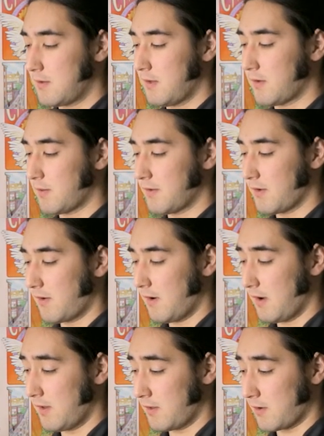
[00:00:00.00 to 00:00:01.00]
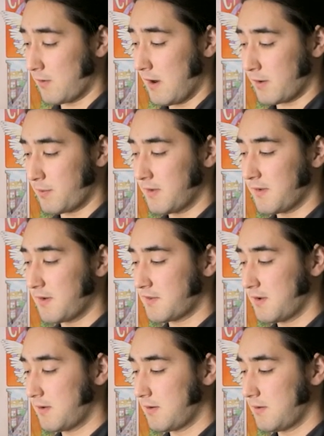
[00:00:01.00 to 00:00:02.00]
This one's already in the correct
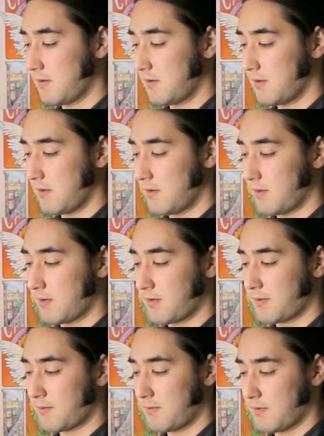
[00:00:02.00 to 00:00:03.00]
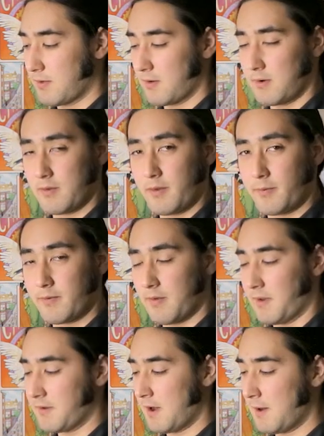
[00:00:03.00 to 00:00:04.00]
position. Third loop from
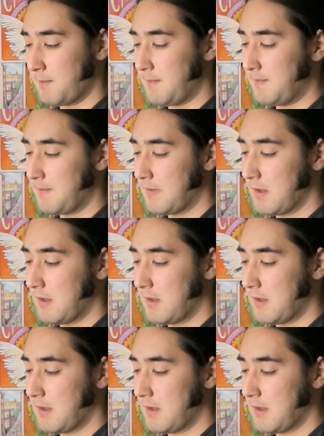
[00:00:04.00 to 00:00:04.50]
the top.